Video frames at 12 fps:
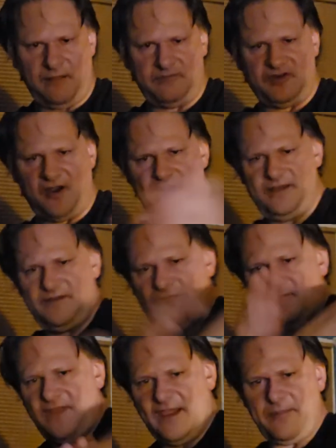I'm trying to
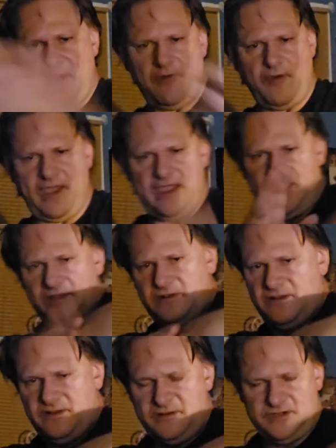deflect my way
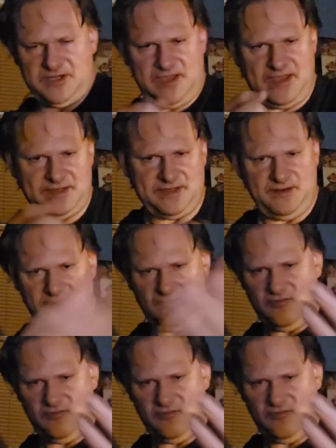in to hit,